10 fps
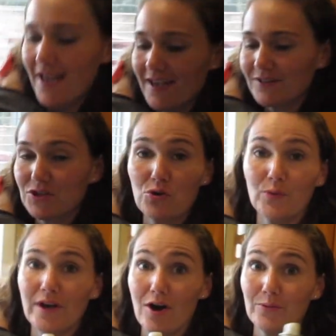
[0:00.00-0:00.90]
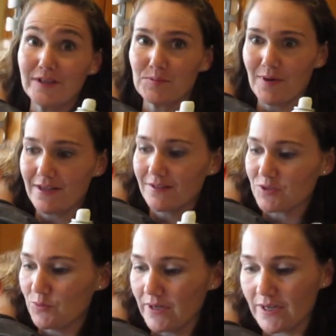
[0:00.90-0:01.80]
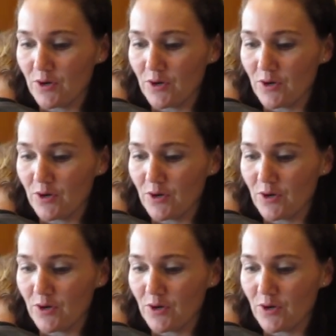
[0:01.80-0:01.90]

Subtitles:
and so we always buy this one.